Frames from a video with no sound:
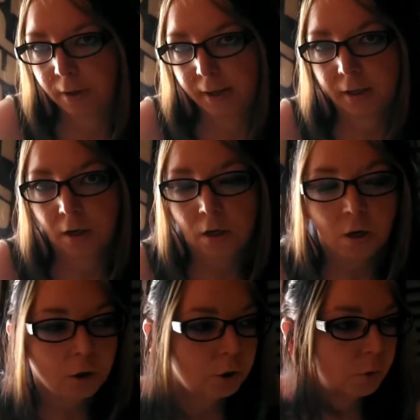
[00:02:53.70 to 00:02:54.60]
like.
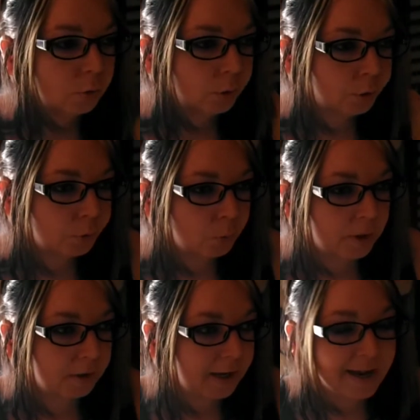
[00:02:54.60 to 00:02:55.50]
You learn
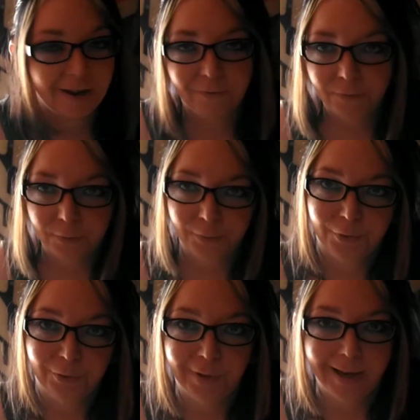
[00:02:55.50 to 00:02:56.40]
what canned foods
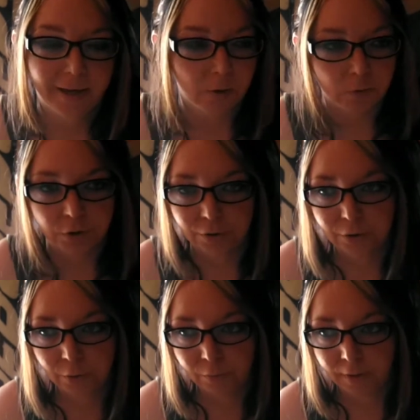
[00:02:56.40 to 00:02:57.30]
you like and what you
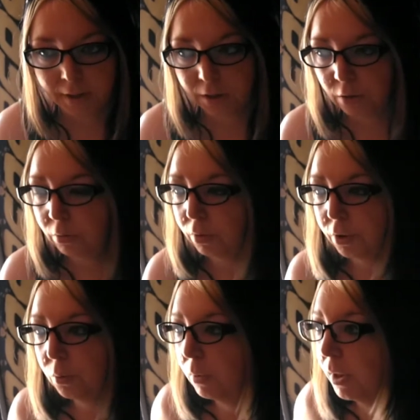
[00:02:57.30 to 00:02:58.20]
don't like. You
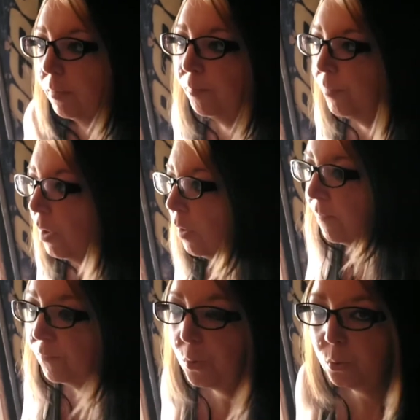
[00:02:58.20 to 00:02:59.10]
learn what
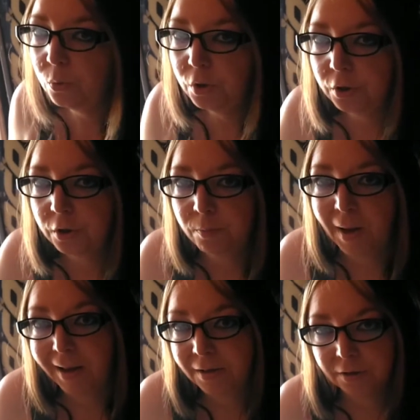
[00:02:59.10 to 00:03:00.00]
foods your
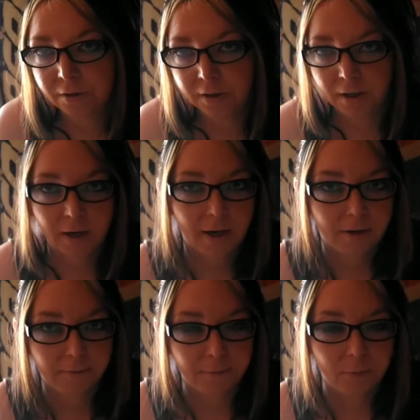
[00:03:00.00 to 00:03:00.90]
pets are going to have